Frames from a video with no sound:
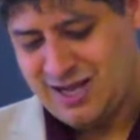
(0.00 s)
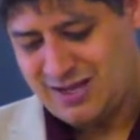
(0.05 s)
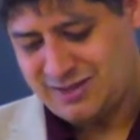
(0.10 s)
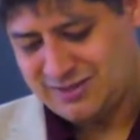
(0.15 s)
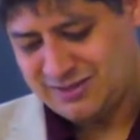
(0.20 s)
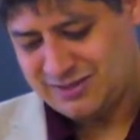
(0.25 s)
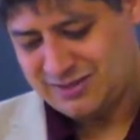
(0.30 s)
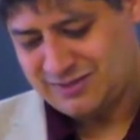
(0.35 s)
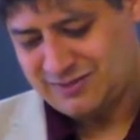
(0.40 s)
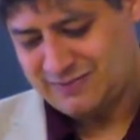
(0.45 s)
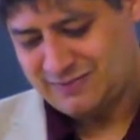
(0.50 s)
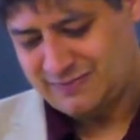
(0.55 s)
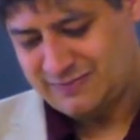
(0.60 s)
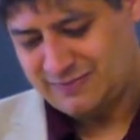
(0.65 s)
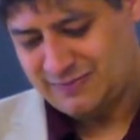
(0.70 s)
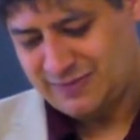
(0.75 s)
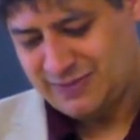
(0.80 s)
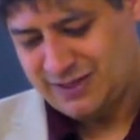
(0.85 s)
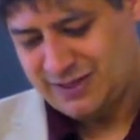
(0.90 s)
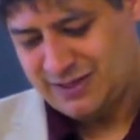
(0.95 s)
asked.
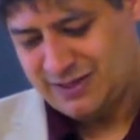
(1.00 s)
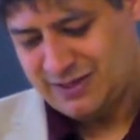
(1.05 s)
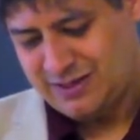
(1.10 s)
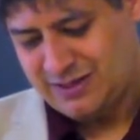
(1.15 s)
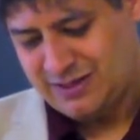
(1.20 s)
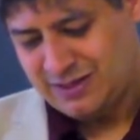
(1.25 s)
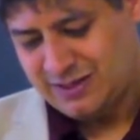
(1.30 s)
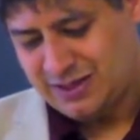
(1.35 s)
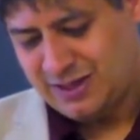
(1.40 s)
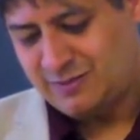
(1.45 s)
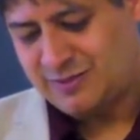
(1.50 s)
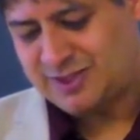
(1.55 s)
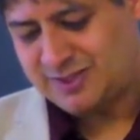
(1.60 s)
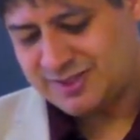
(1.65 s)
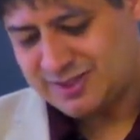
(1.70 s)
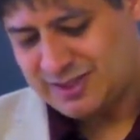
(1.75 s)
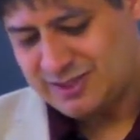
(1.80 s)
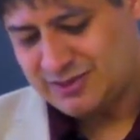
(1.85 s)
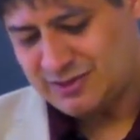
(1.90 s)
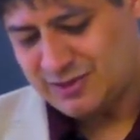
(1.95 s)
Come and
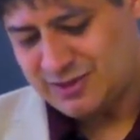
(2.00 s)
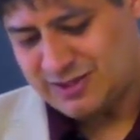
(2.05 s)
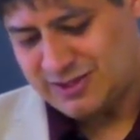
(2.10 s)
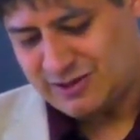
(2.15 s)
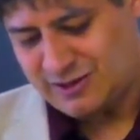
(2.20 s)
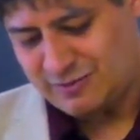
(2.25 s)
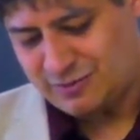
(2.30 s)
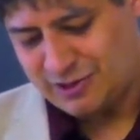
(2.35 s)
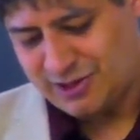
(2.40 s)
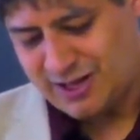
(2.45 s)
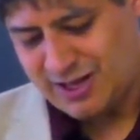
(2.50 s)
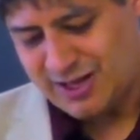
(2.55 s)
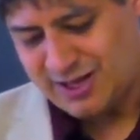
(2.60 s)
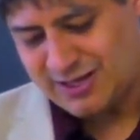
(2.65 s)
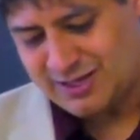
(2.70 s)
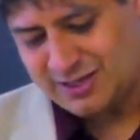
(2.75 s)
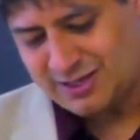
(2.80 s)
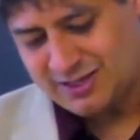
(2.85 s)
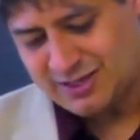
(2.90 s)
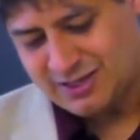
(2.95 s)
see, Lord, they
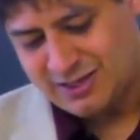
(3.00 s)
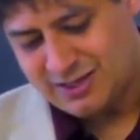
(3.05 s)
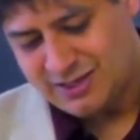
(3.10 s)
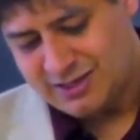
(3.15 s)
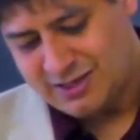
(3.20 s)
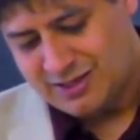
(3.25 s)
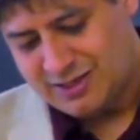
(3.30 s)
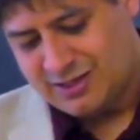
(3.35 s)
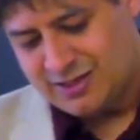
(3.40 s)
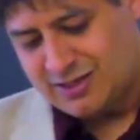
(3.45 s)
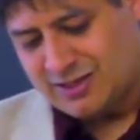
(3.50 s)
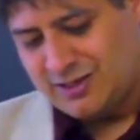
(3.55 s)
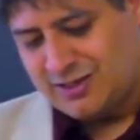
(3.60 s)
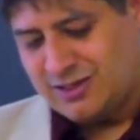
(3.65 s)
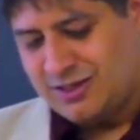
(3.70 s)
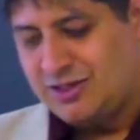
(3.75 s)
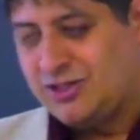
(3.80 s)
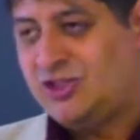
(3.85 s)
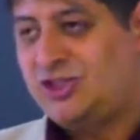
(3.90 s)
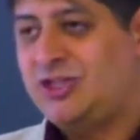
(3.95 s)
replied.
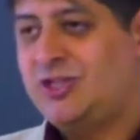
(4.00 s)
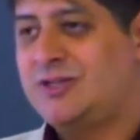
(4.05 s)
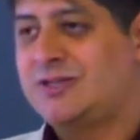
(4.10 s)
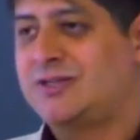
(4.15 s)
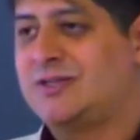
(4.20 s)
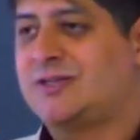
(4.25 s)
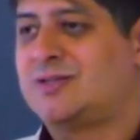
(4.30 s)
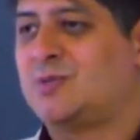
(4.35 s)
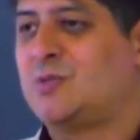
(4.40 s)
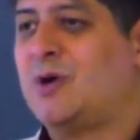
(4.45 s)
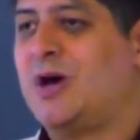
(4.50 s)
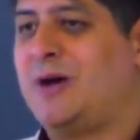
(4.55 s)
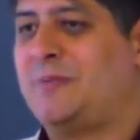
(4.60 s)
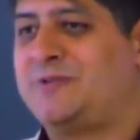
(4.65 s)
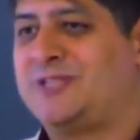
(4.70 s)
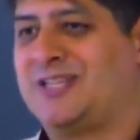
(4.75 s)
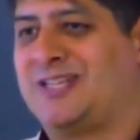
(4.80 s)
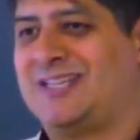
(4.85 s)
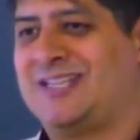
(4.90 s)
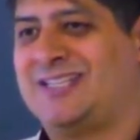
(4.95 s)
Jesus
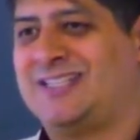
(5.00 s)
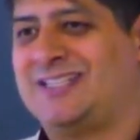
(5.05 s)
wept.